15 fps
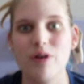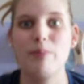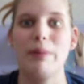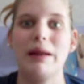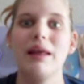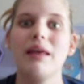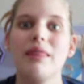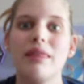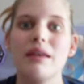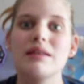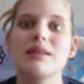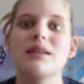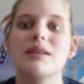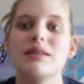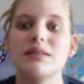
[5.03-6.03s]
everybody,
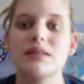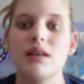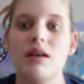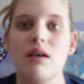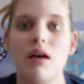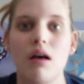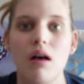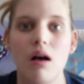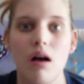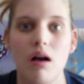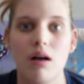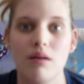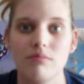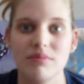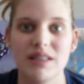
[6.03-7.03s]
this is
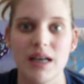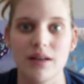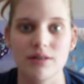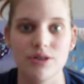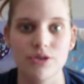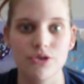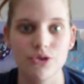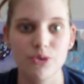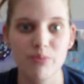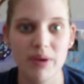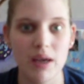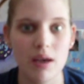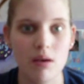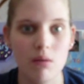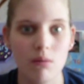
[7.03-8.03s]
dancer to
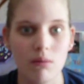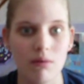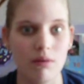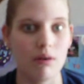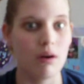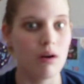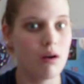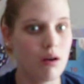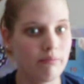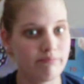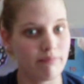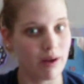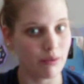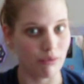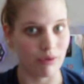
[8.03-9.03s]
be, or
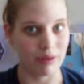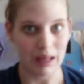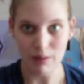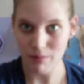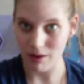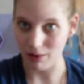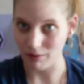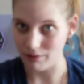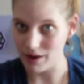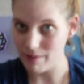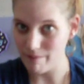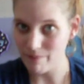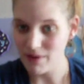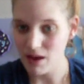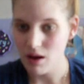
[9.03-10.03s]
my real name, Hillary.
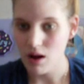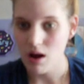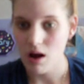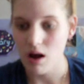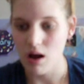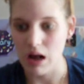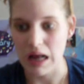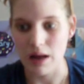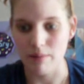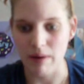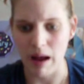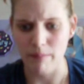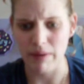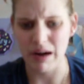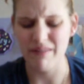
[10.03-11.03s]

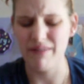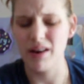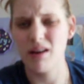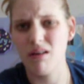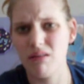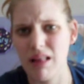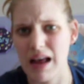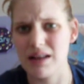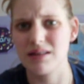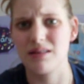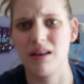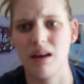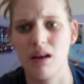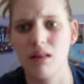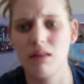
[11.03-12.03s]
I made a video
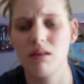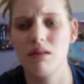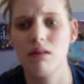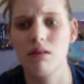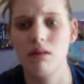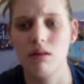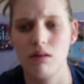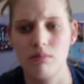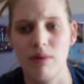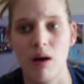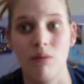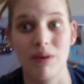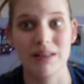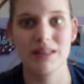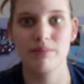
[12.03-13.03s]
last night
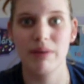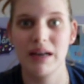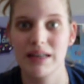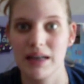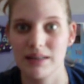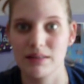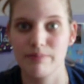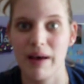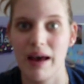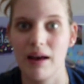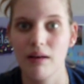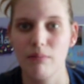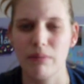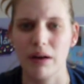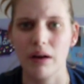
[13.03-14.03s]
about what's in my dance
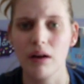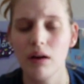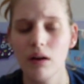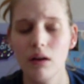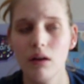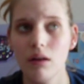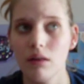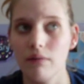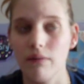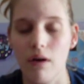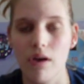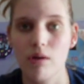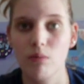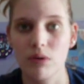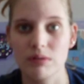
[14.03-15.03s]
bag, but the
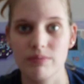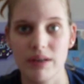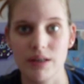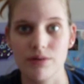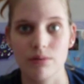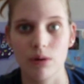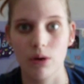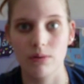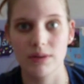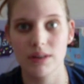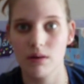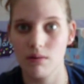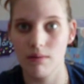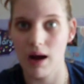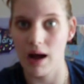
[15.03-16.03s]
volume was way too low,
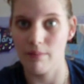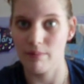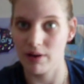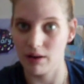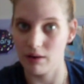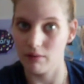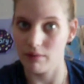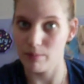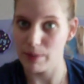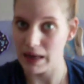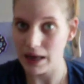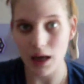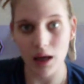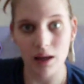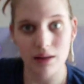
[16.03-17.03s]
so I'm gonna
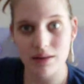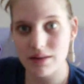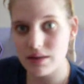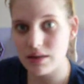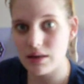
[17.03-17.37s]
remake it.